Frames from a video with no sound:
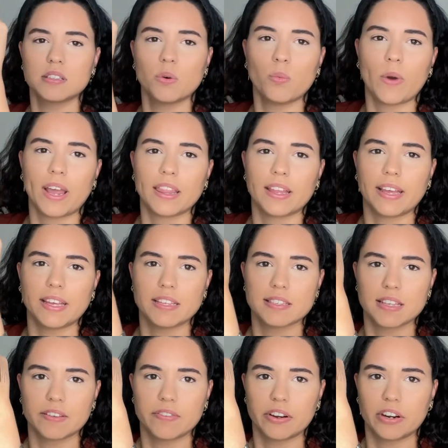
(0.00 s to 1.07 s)
white light is
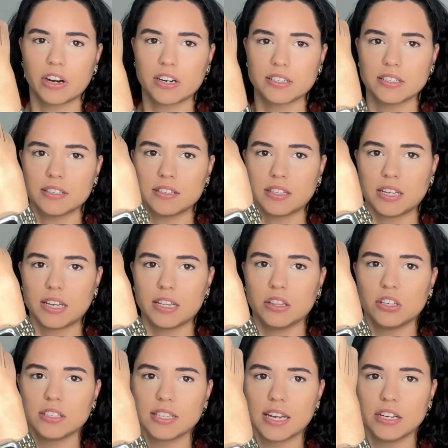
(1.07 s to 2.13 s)
like very hard to see. It
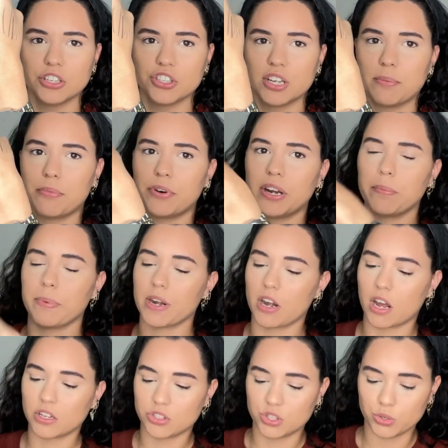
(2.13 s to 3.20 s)
looks kind of shimmery, but
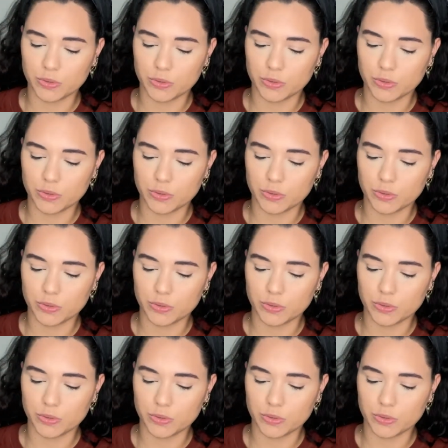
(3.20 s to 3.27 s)
not too